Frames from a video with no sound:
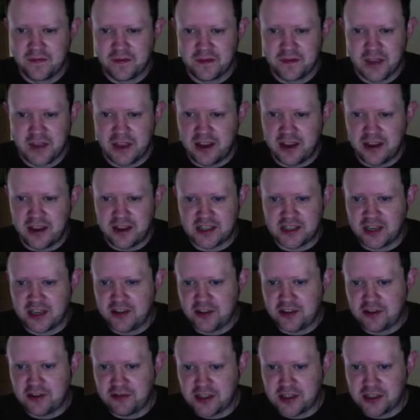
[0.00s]
uh,
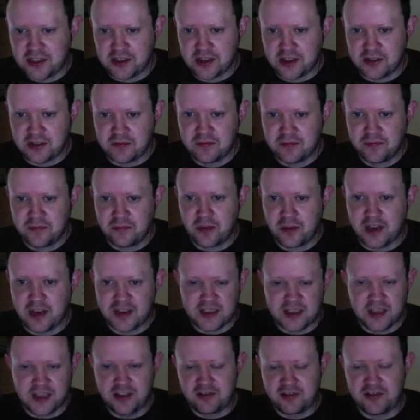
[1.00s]
centuries ago, where
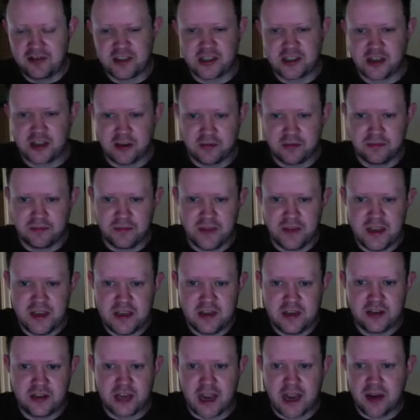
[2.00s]
centuries ago
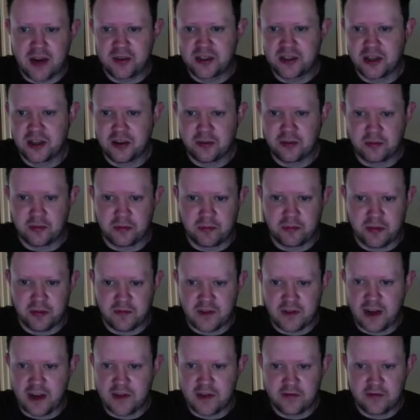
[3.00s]
each household would
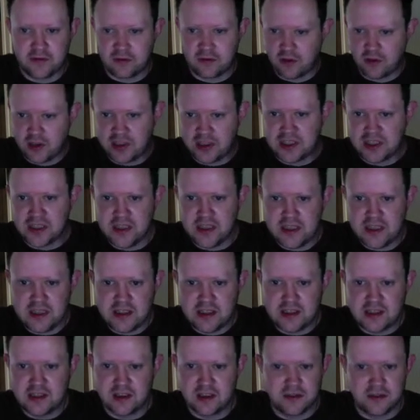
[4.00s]
provide for all its
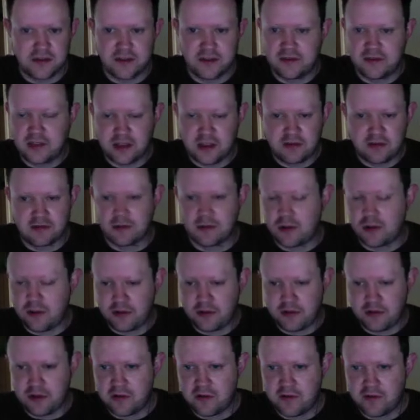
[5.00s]
needs. You know, they'd, they'd grow all
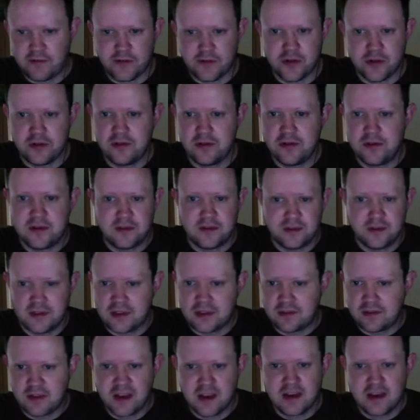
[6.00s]
their own food and
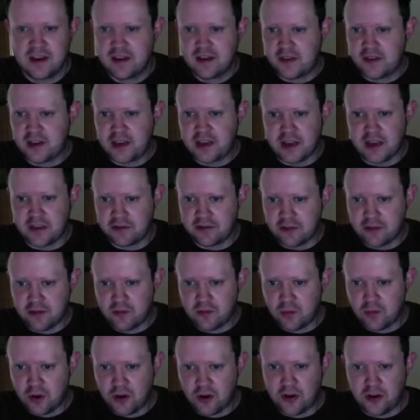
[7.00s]
they'd, they'd get their
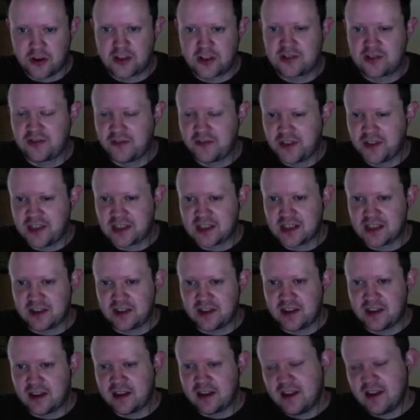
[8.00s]
own water and things like
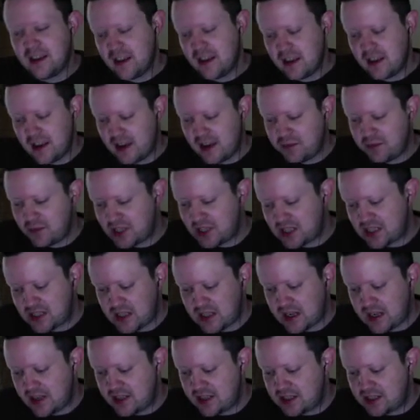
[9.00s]
that. And we're
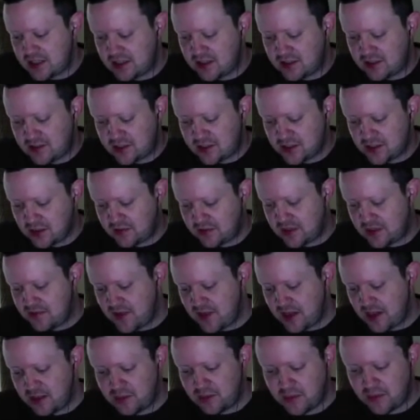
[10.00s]
starting to sort of
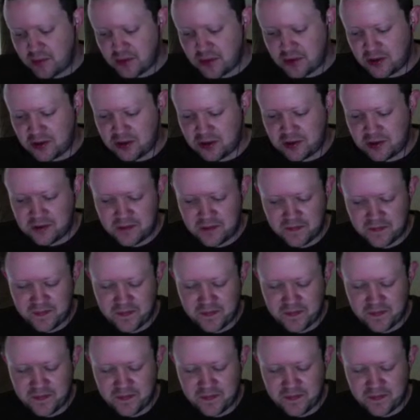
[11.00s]
develop a more